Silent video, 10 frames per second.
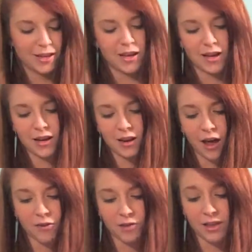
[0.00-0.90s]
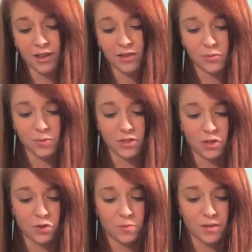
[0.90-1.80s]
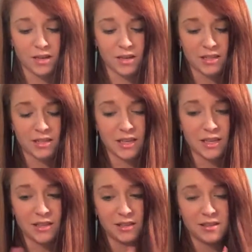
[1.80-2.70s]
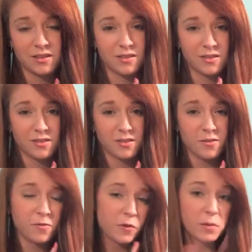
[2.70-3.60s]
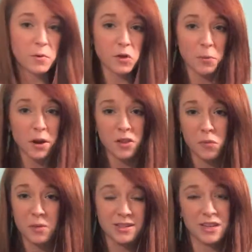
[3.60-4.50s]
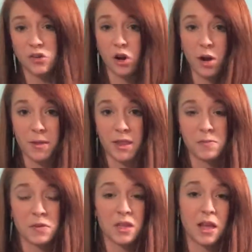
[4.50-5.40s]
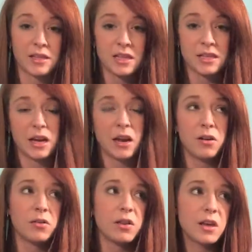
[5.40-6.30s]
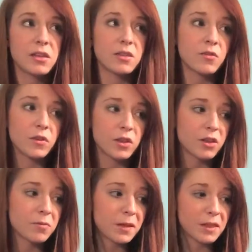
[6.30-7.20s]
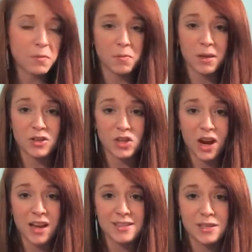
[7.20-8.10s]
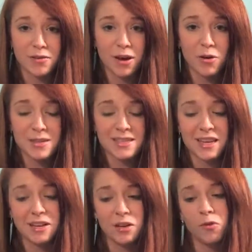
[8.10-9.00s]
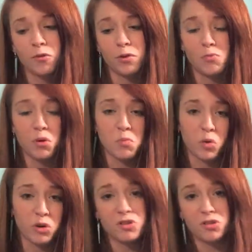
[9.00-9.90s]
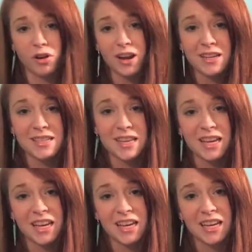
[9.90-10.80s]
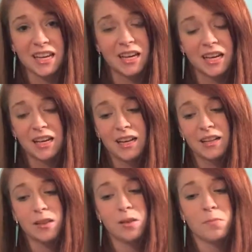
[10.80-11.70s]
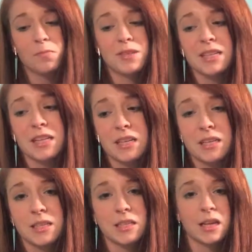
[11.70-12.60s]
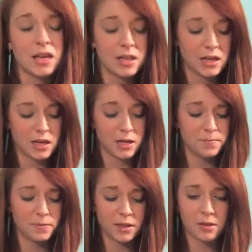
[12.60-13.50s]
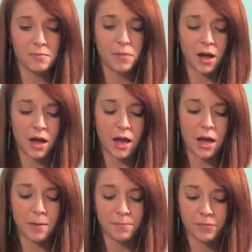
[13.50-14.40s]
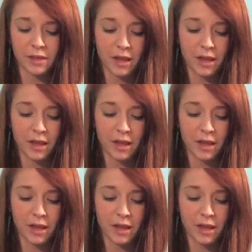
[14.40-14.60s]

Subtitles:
And I really like this one too because it, for the most part, this one does not dry out my lips. As I said, I don't like the feeling of my lips being dry, so I always kind of go for the more moisturizing lipsticks. And then my